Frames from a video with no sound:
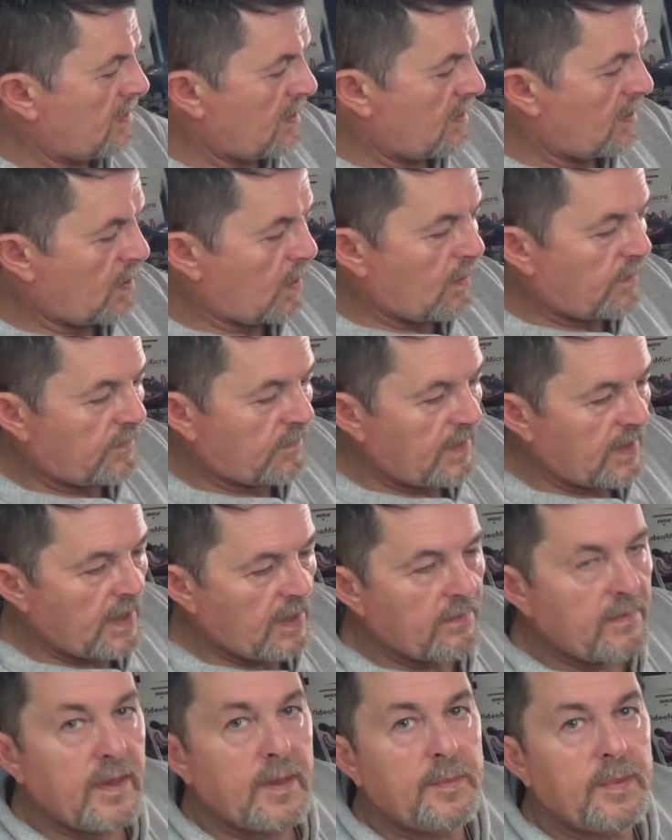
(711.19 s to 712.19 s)
Hopefully
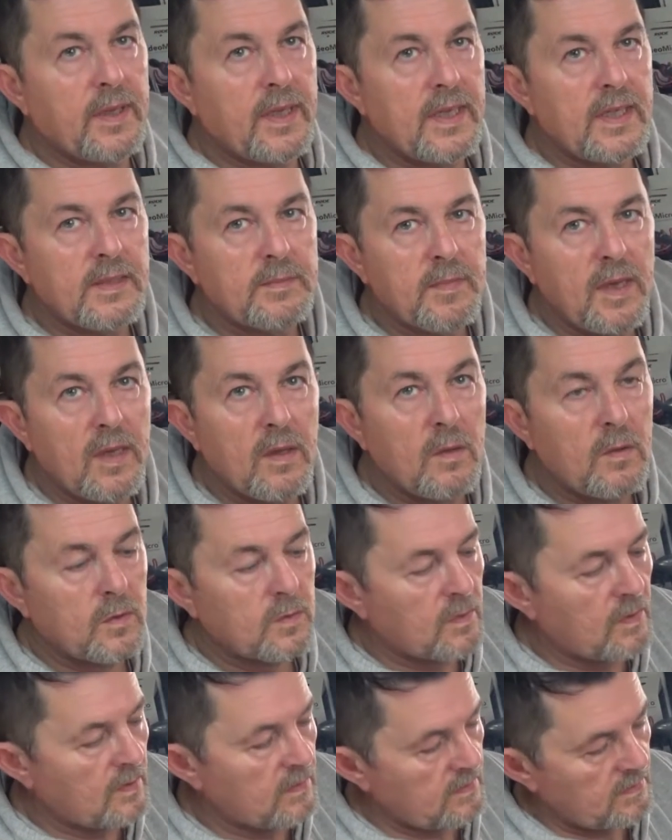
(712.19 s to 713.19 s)
it'll replace my old
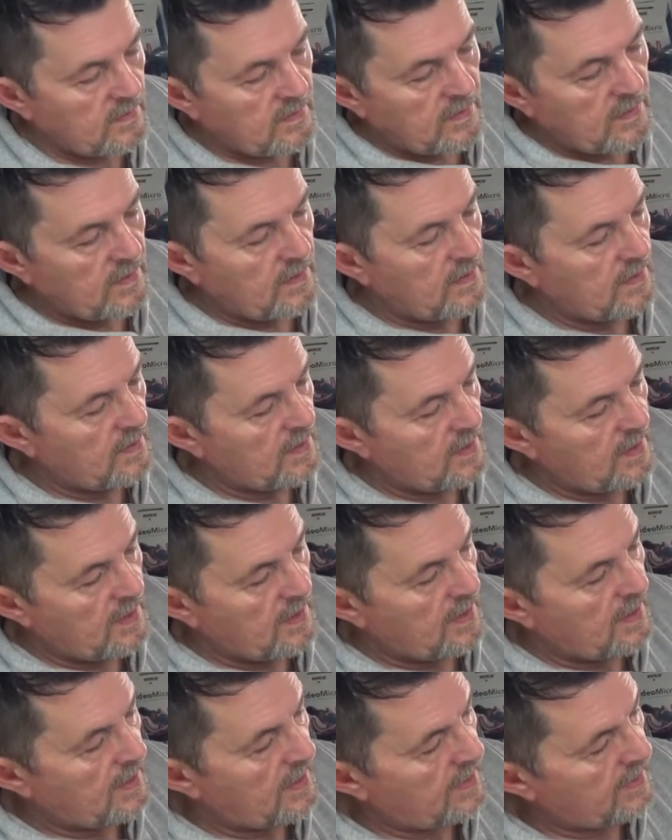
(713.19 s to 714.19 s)
one
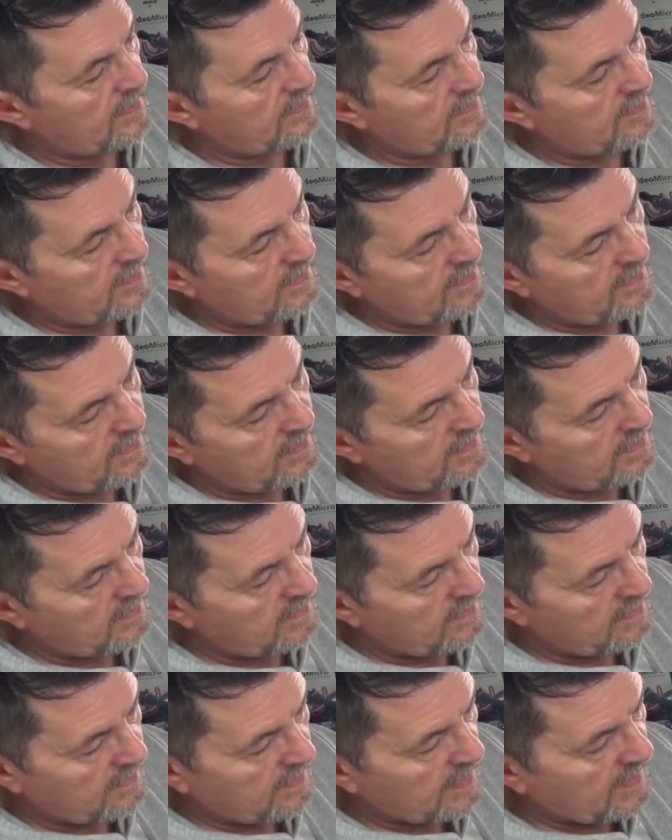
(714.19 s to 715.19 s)
and
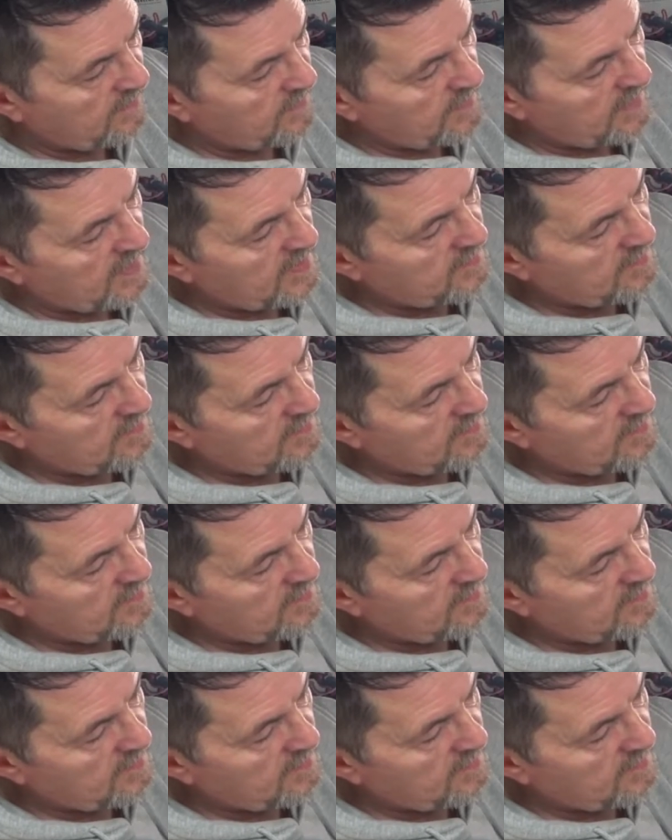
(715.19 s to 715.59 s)
give me as